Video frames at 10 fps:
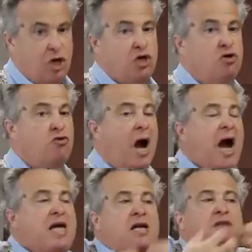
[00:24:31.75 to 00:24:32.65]
You
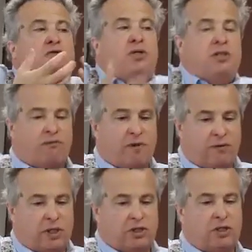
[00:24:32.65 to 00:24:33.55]
I gave you a self
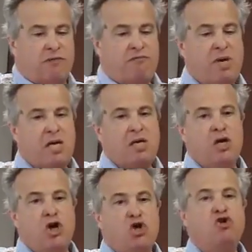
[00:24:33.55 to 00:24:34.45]
revelation of me.
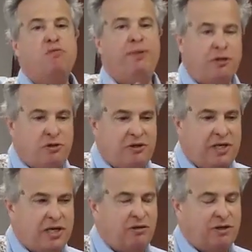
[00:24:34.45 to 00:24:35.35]
You
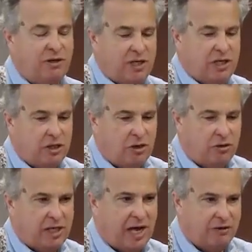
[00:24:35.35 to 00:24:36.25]
polluted it. You turned it into
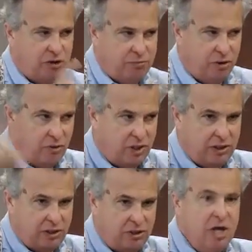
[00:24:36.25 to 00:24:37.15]
golden calf. You put one of
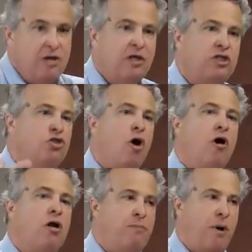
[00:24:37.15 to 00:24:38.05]
these two. This is
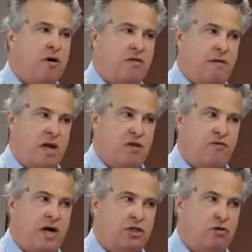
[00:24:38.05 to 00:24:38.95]
all a part of that
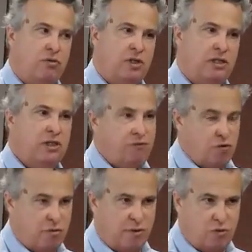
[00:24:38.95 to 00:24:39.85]
manufactured religion. If
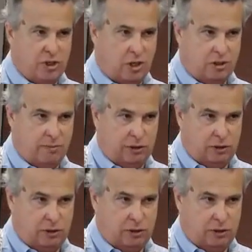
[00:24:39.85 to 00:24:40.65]
you remember, when we talked about this.